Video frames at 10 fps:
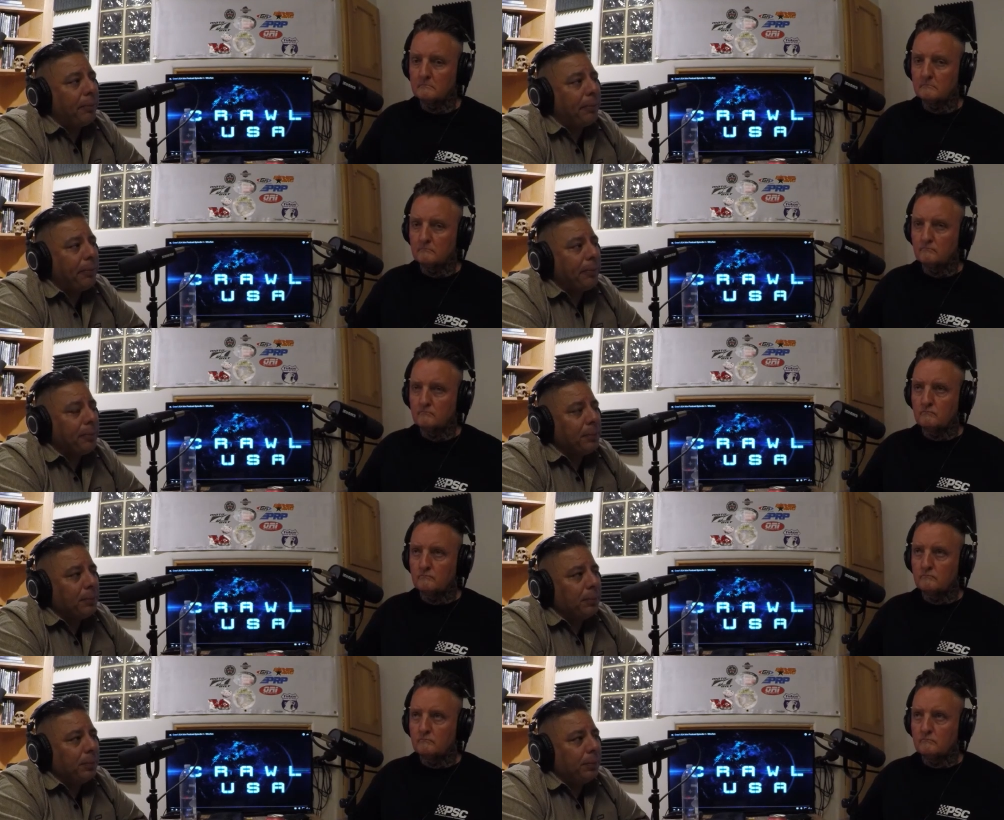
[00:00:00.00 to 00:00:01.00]

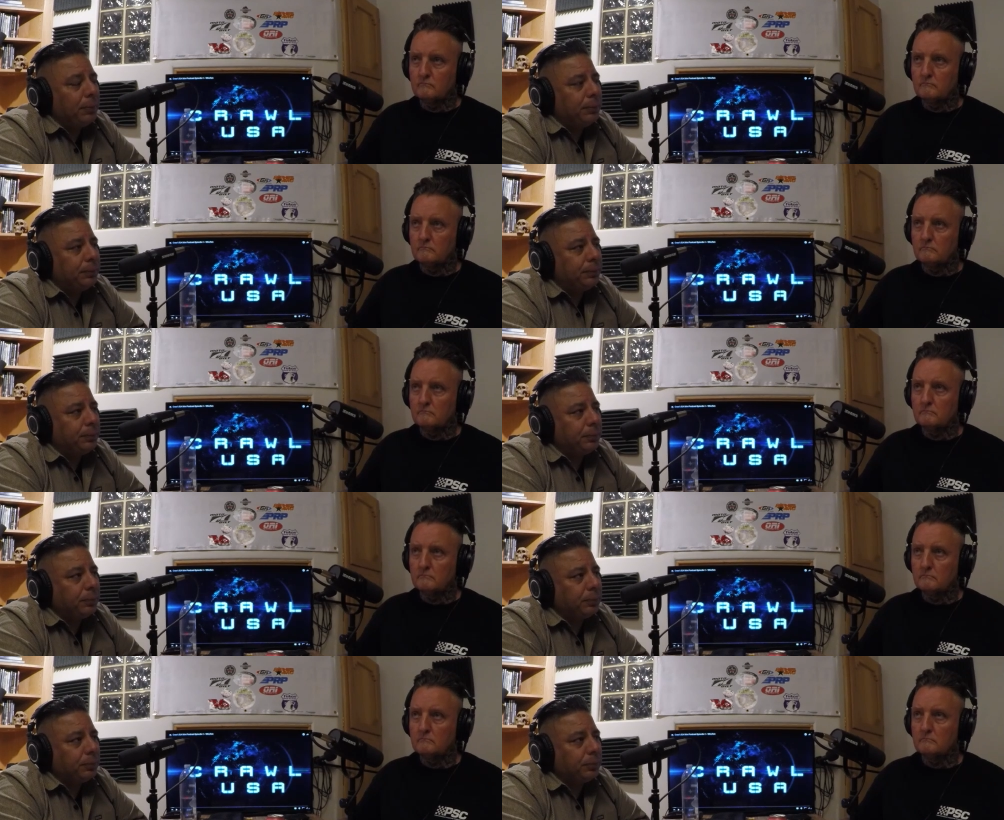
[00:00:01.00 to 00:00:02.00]

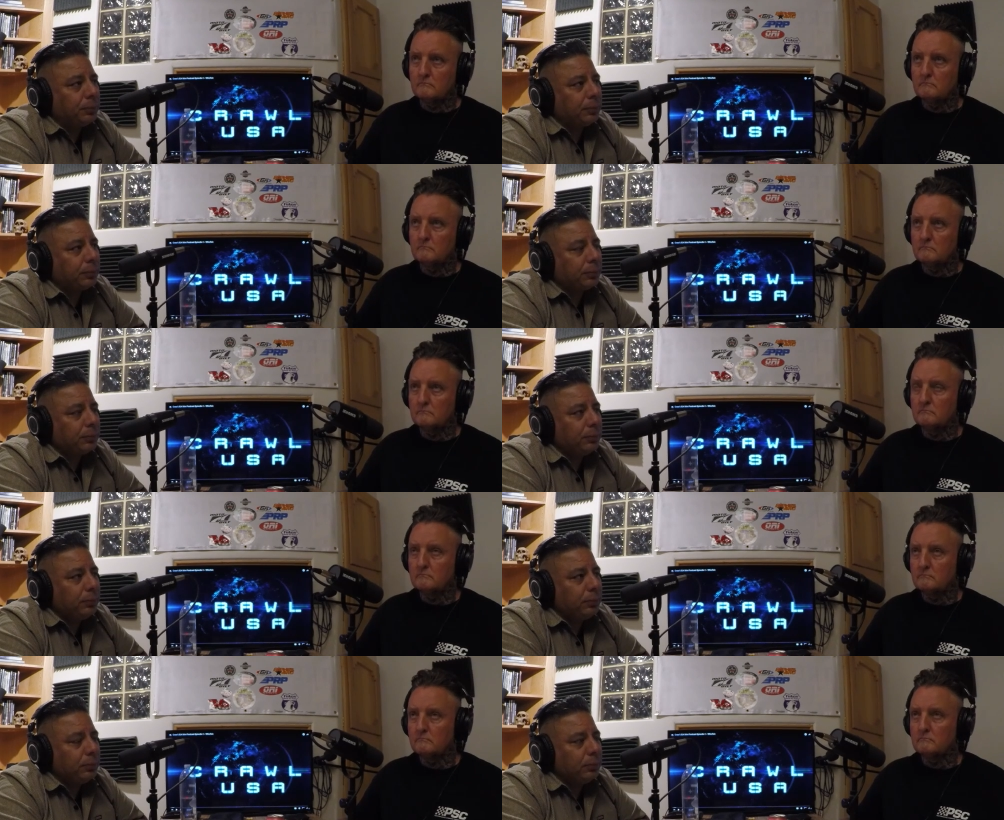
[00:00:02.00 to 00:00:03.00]

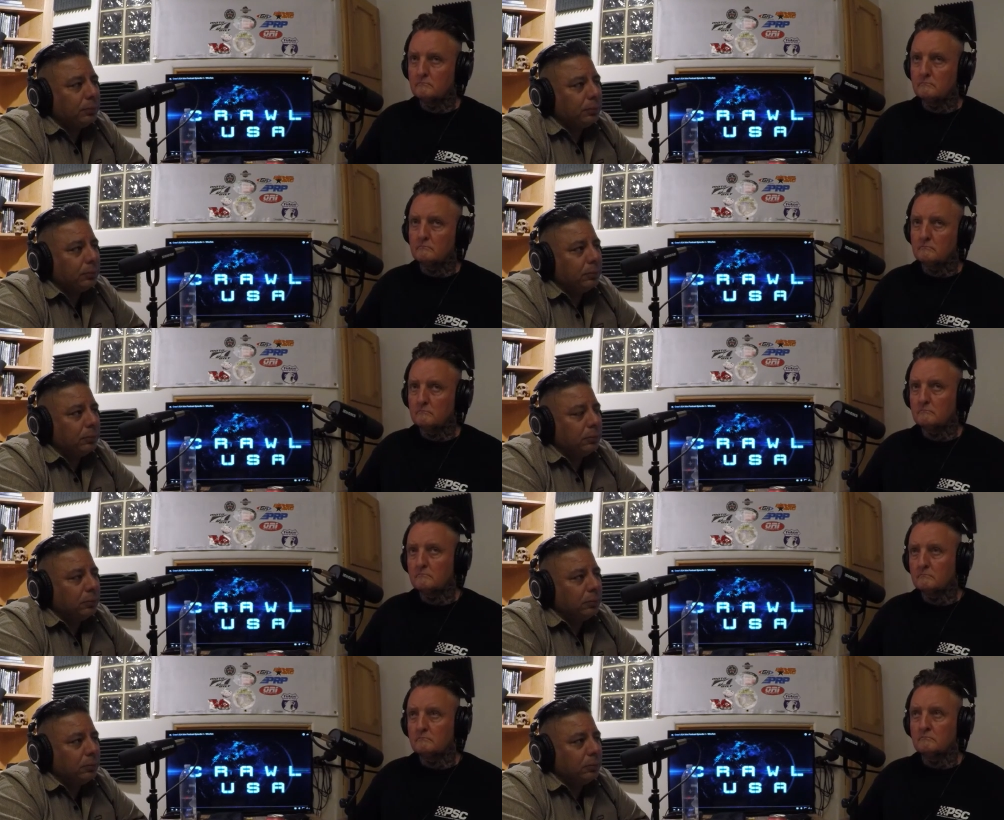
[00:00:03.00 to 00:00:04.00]

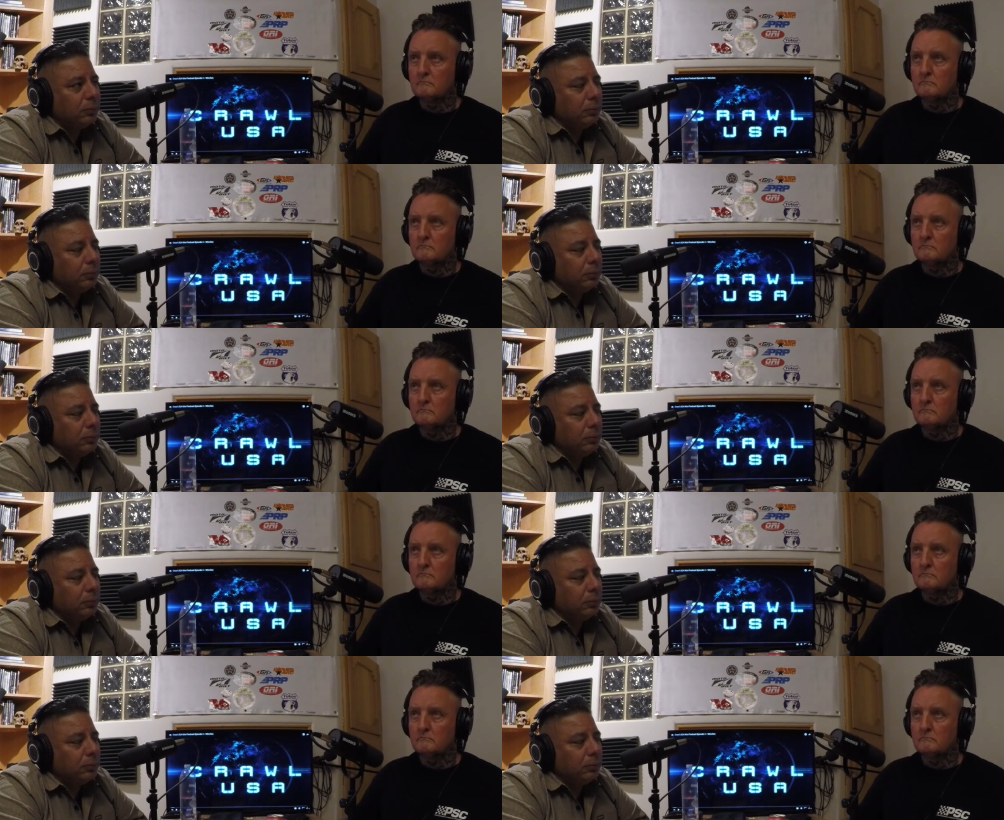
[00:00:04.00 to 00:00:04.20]
(silence)